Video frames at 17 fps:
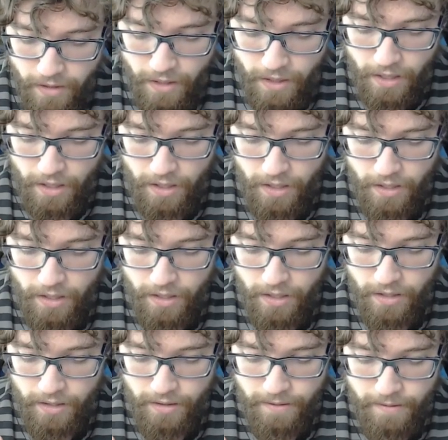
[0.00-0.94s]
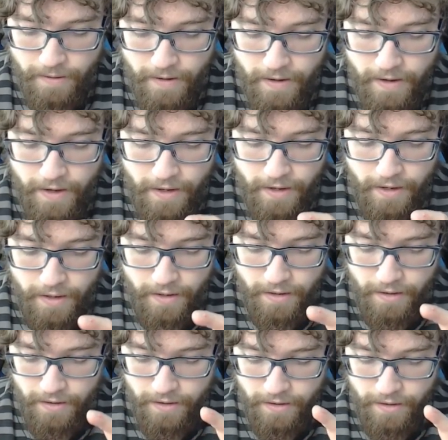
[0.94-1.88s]
uh,
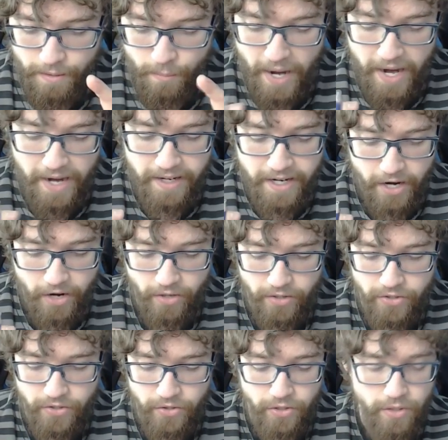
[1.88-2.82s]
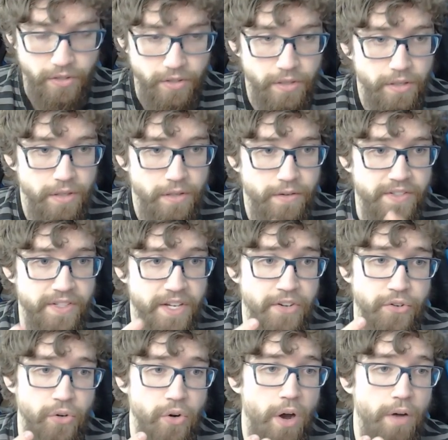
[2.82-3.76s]
the main character, the
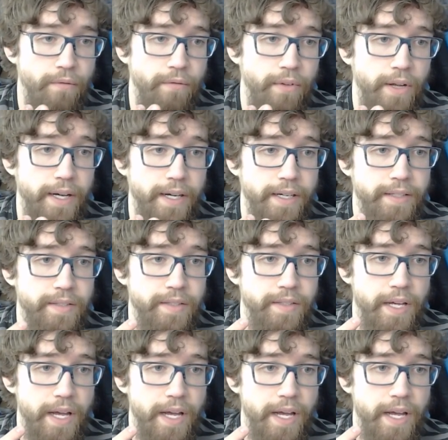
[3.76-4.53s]
central conflict,